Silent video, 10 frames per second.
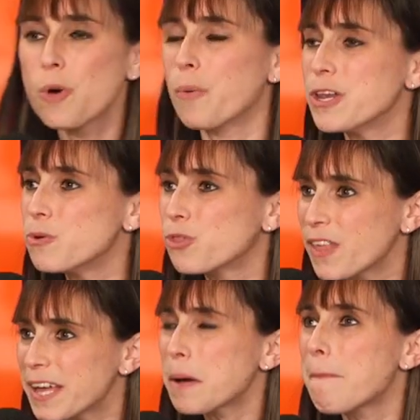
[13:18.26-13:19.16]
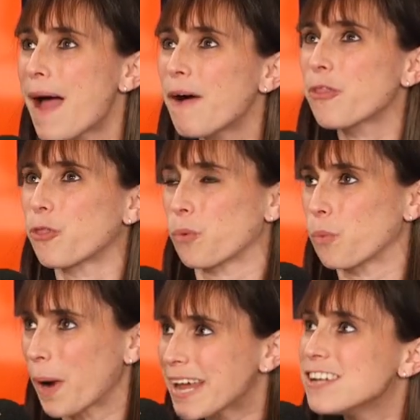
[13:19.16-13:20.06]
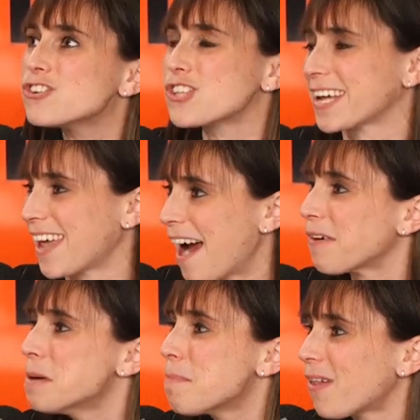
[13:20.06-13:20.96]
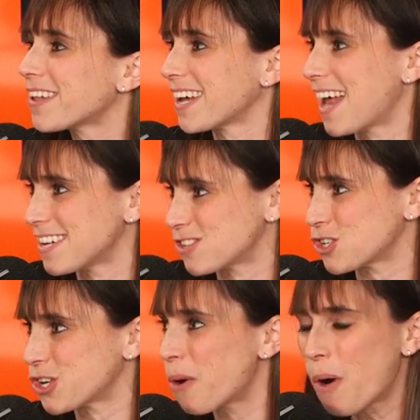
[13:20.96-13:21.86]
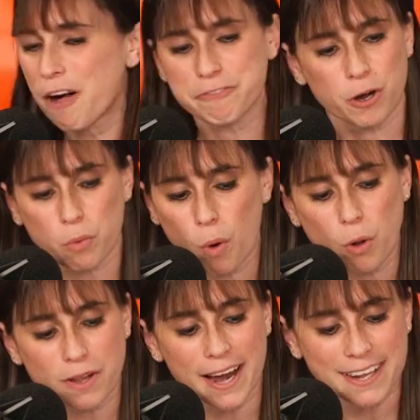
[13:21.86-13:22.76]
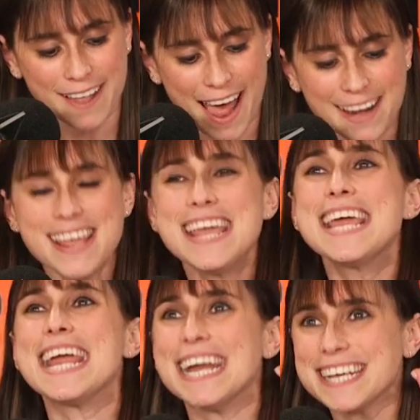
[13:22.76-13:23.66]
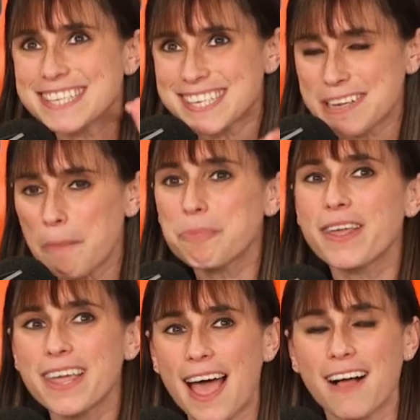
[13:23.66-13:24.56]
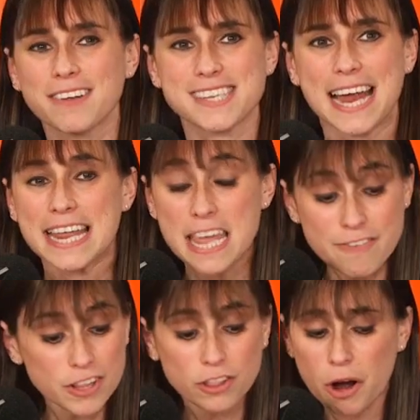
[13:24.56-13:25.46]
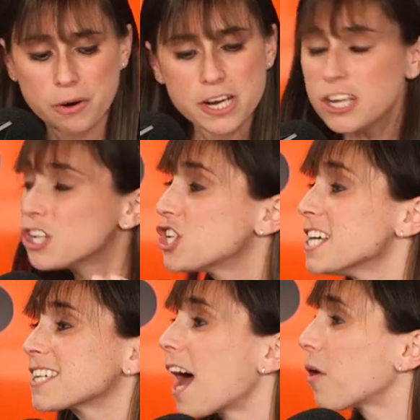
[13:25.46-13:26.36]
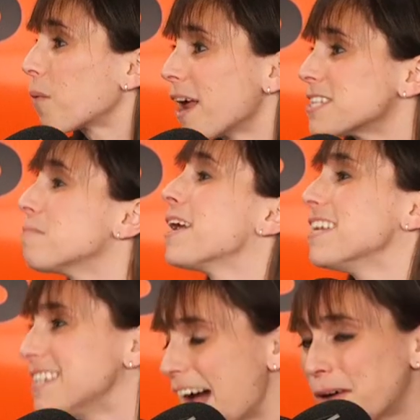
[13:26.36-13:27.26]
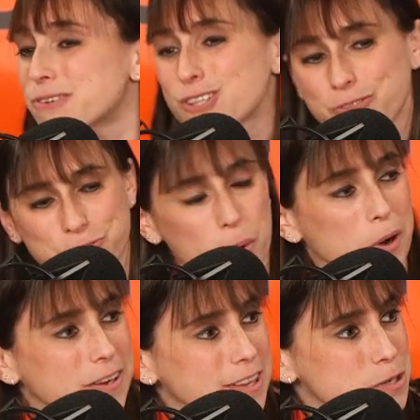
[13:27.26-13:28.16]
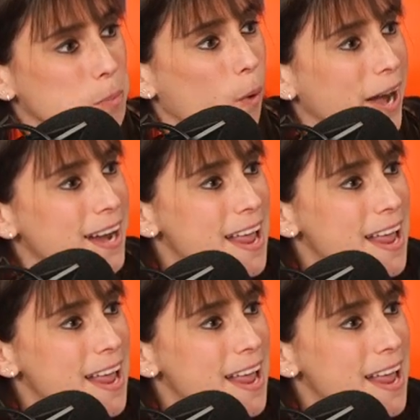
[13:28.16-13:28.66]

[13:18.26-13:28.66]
when you think about the range that Carrie Mulligan has to show off in a role like that, it is something else. And even though she's got her resume down to the floor at this point,